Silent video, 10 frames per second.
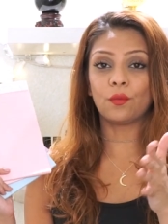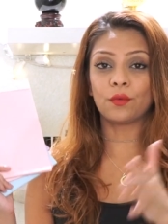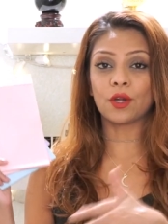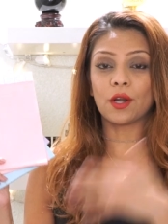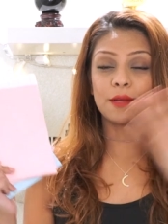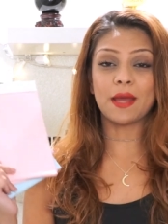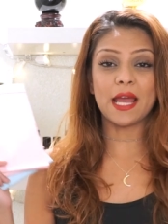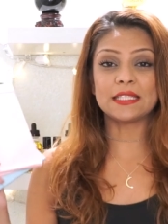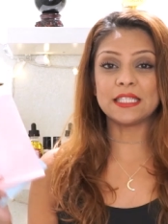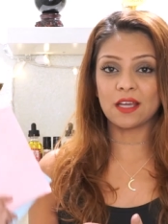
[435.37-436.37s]
regarding my
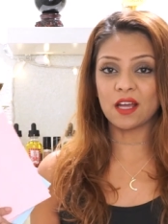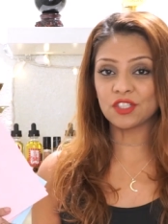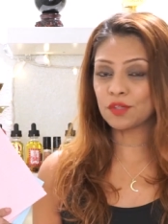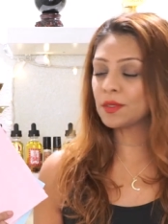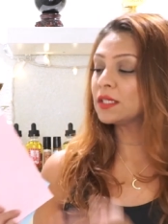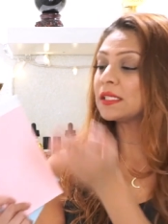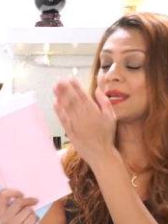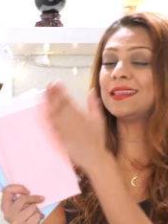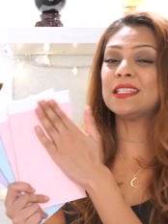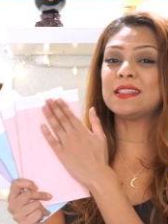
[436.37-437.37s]
Etsy customers,
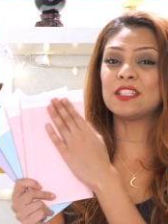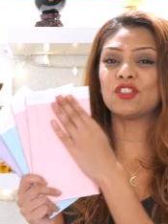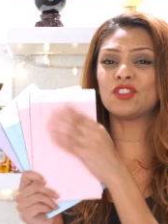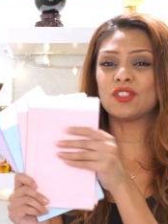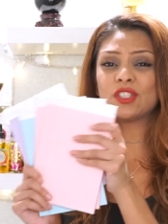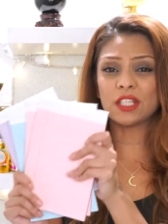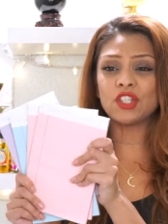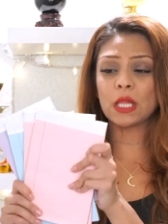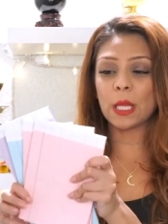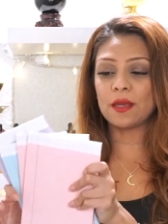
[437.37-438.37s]
and this is
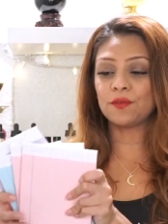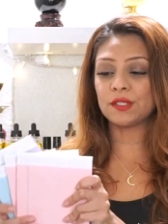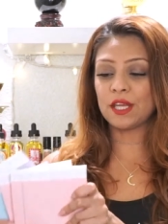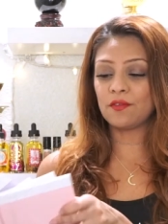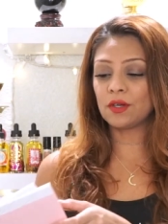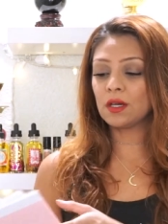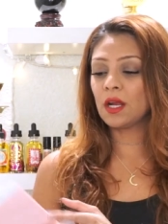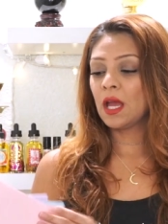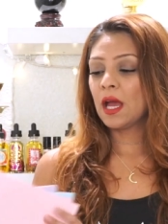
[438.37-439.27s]
such a lifesaver.